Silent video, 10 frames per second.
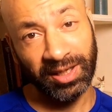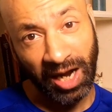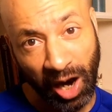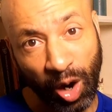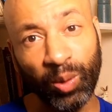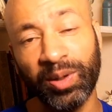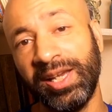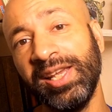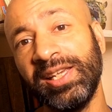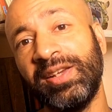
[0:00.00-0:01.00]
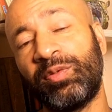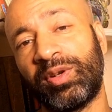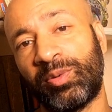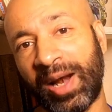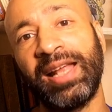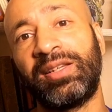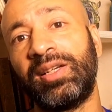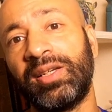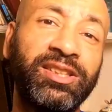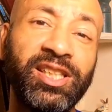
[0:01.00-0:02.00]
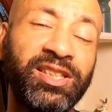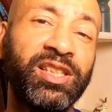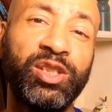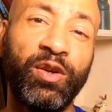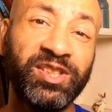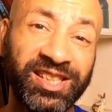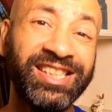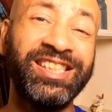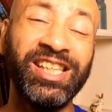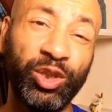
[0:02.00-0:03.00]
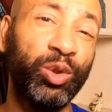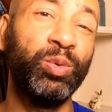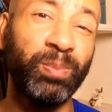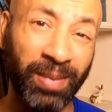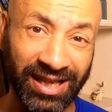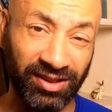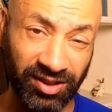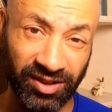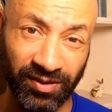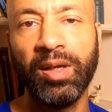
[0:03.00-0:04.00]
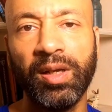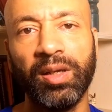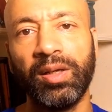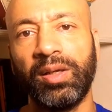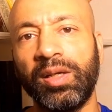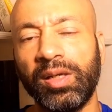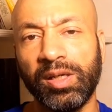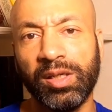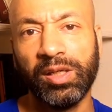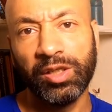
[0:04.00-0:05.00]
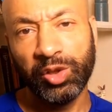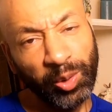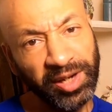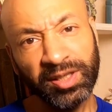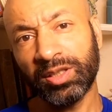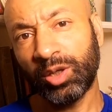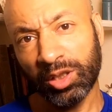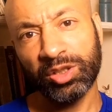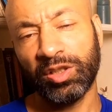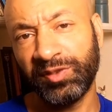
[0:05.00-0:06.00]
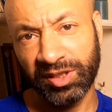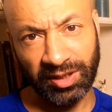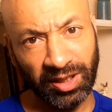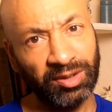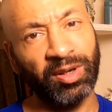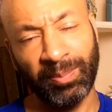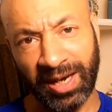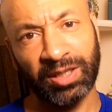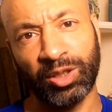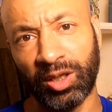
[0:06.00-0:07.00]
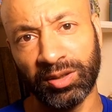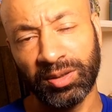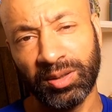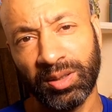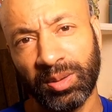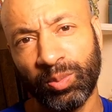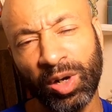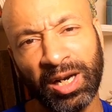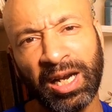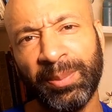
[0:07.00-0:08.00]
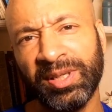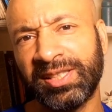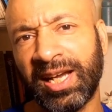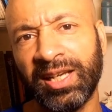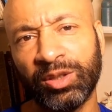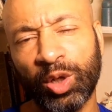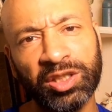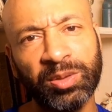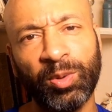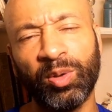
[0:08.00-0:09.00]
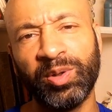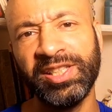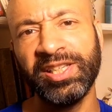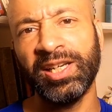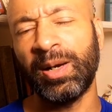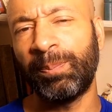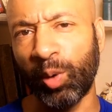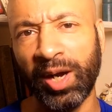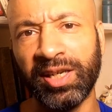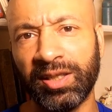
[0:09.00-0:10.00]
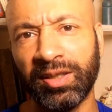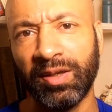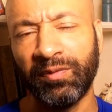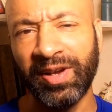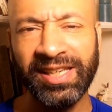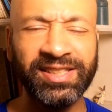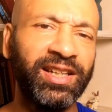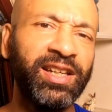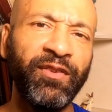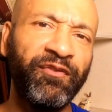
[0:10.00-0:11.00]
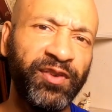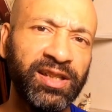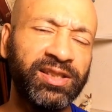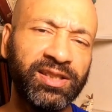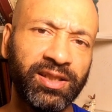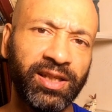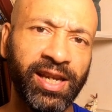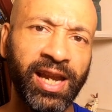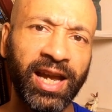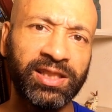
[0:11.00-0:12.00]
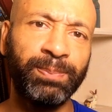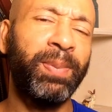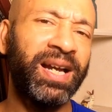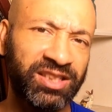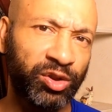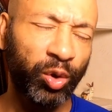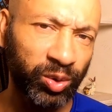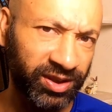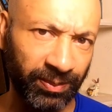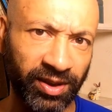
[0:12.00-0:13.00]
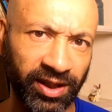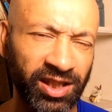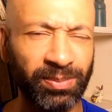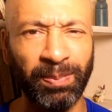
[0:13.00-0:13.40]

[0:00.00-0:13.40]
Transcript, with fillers: that how he ran a distance of 62 miles. During the course of this ultra marathon, Murakami-san talks about reaching a point where he suddenly feels he has passed through something.